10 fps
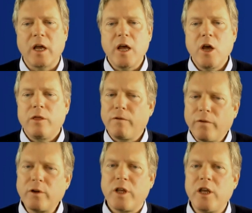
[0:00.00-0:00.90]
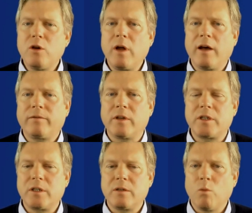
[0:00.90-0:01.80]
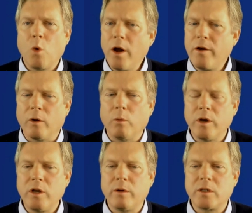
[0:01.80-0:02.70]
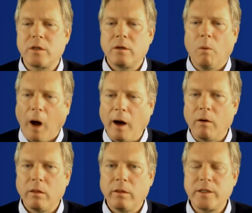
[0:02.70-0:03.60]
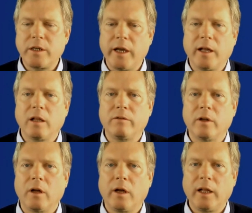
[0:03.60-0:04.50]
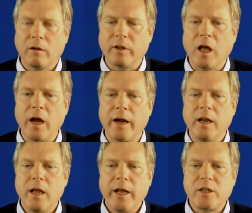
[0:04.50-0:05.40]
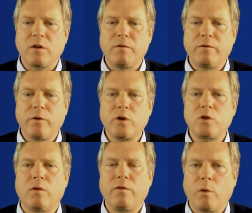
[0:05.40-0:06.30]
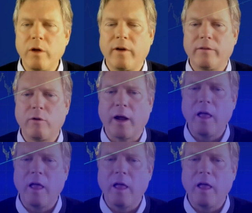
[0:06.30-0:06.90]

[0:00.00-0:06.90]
the first thing you'd have to wonder, wouldn't you, is, wow, that's a hell of a line. It's a virtual 45-degree angle.